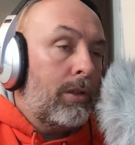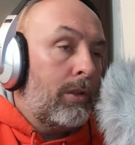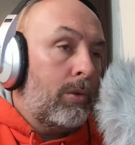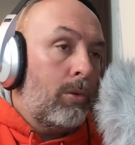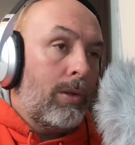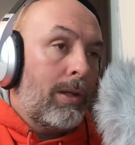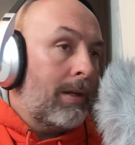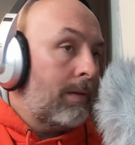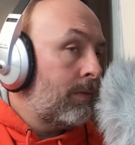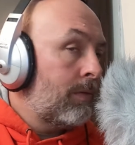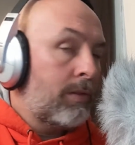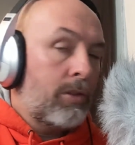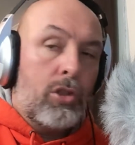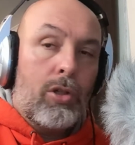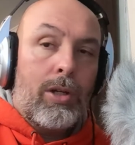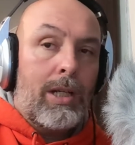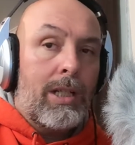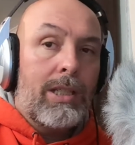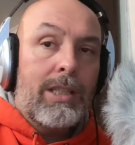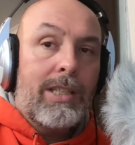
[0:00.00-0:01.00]
You never
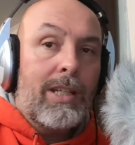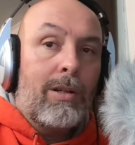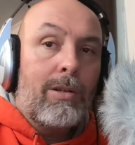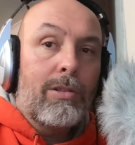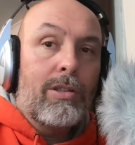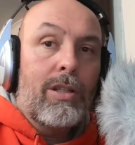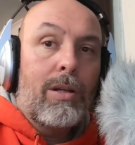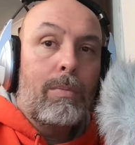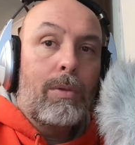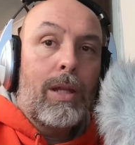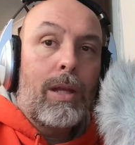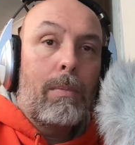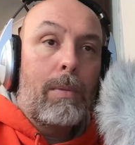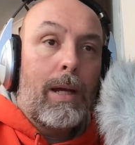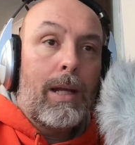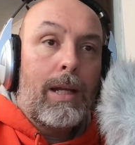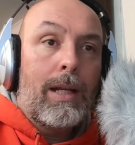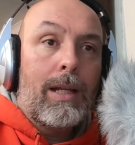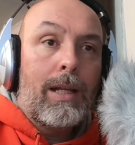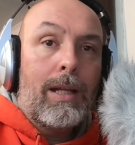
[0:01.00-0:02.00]
try to sell something
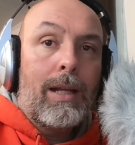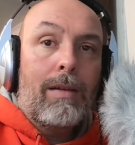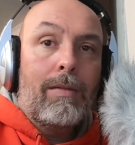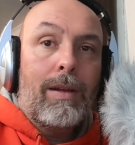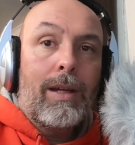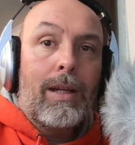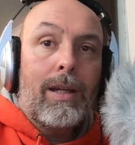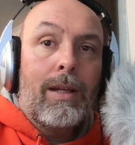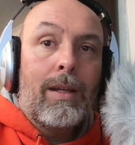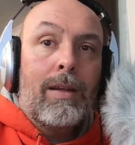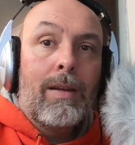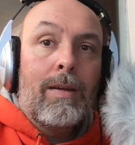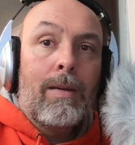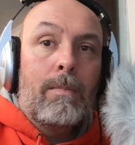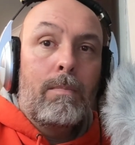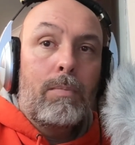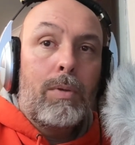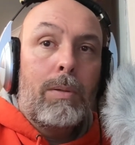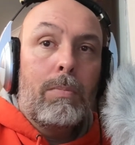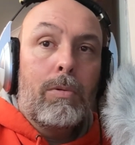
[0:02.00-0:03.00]
by giving
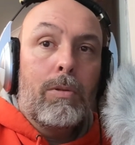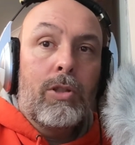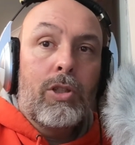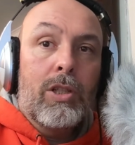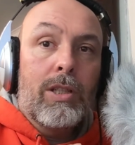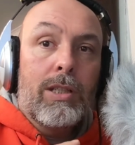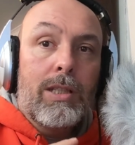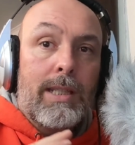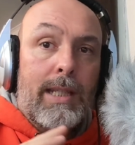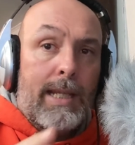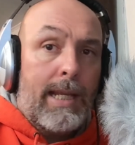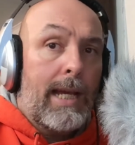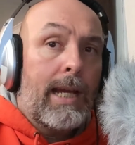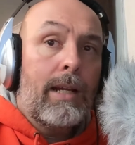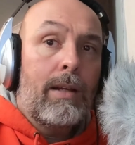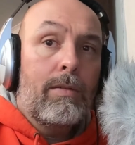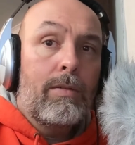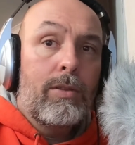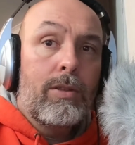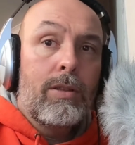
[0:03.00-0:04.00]
people just the
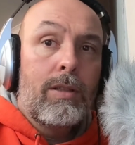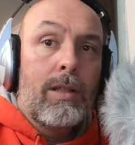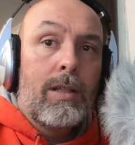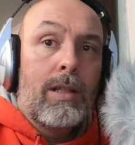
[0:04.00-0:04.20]
negatives.